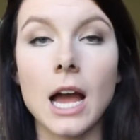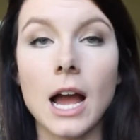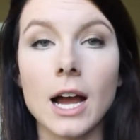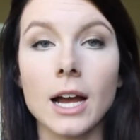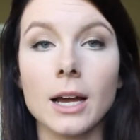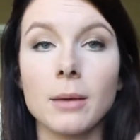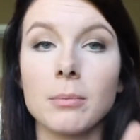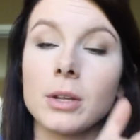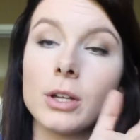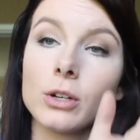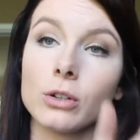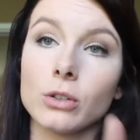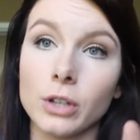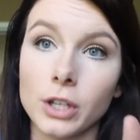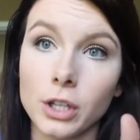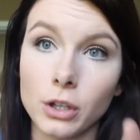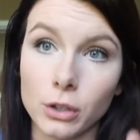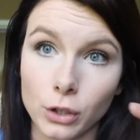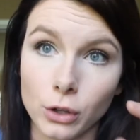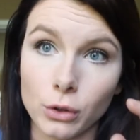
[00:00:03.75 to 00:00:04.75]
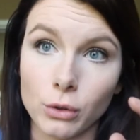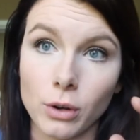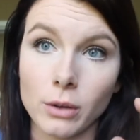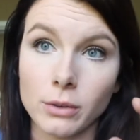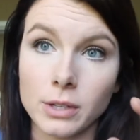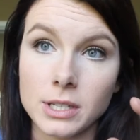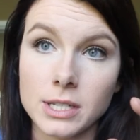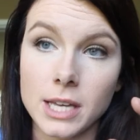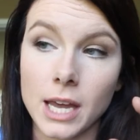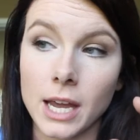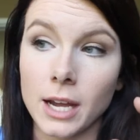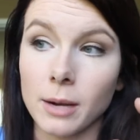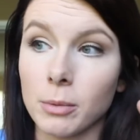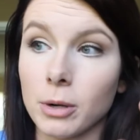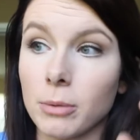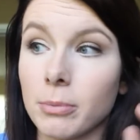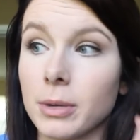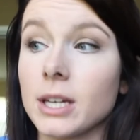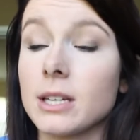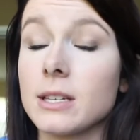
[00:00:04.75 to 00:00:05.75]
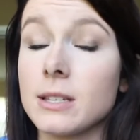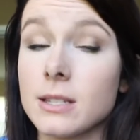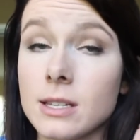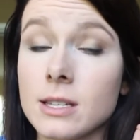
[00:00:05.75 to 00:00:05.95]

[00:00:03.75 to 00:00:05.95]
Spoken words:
I'm literally going to throw this camera because